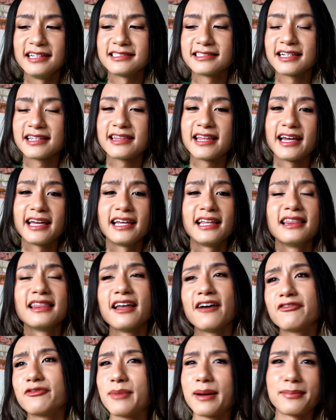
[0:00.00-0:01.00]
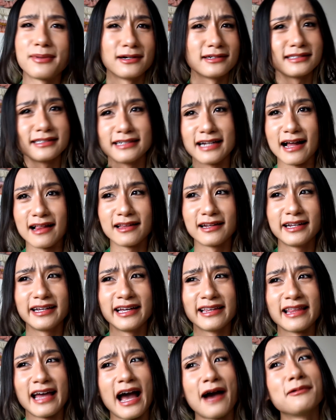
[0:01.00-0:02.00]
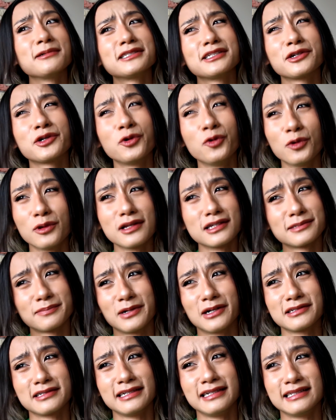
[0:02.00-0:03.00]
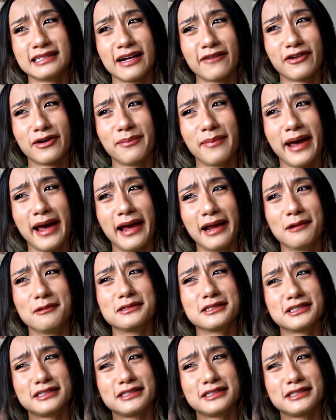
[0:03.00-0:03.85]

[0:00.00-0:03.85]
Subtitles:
said that he loved my personality and that I was the coolest person he's ever met. It was